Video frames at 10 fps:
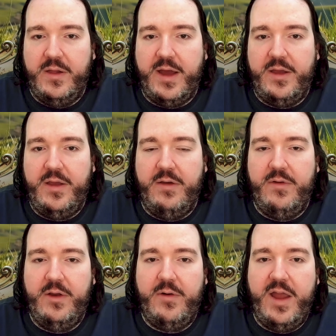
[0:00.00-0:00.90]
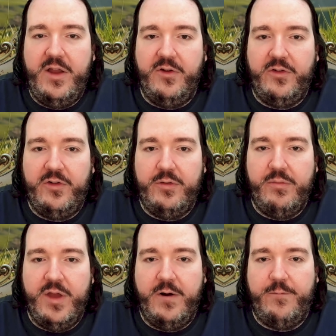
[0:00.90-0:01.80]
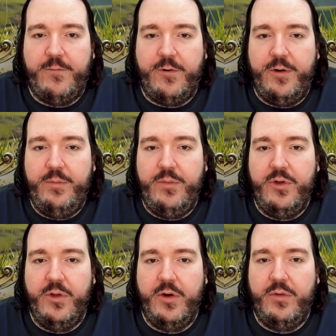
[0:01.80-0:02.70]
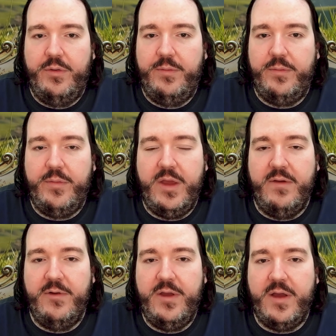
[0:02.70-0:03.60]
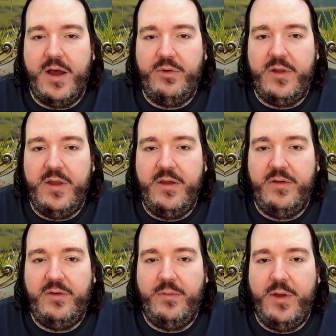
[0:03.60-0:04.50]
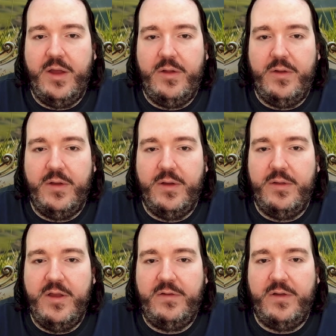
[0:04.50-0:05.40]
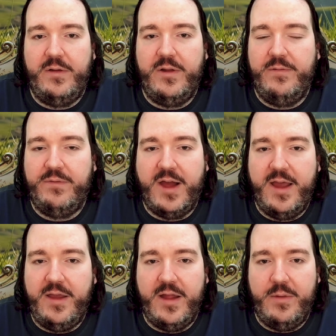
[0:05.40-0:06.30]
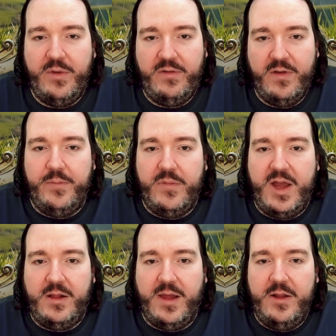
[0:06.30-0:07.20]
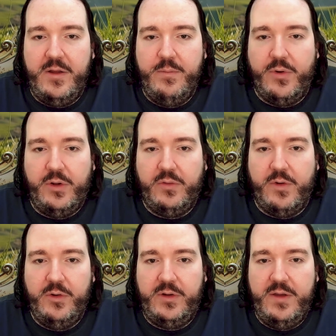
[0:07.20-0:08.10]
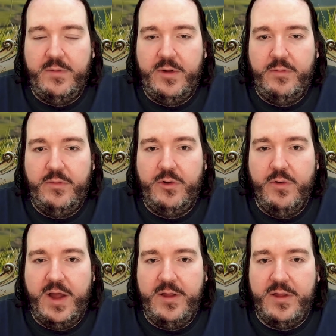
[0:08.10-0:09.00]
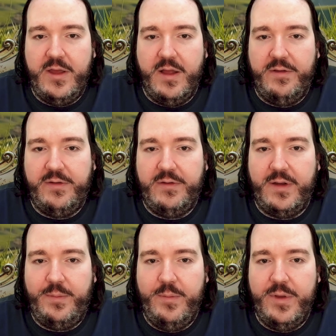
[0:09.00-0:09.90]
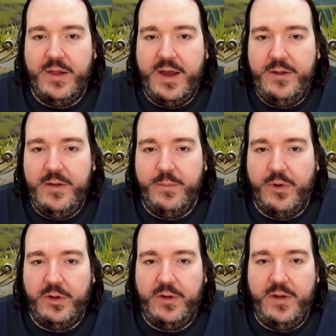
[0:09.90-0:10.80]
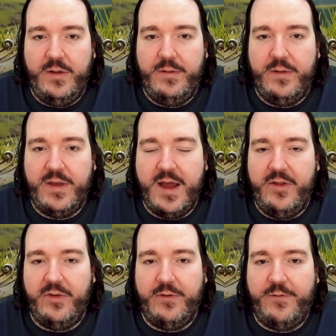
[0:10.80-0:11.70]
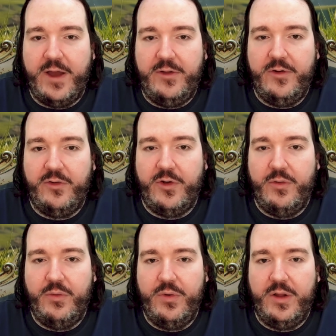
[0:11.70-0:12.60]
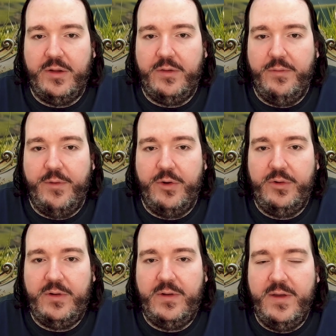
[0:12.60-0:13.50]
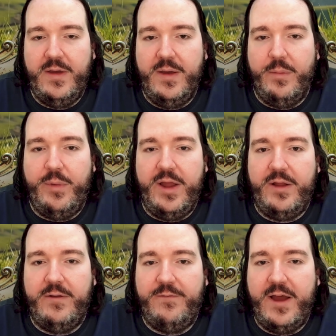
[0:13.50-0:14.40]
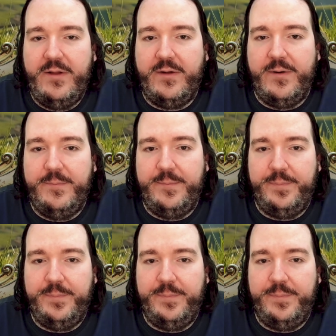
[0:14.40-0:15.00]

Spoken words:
like giving range, therefore, evening out things with distant and flying enemies. That lightning bolt won't even do anything else except be a lightning bolt in hands of a fighter, so it won't break the fighter.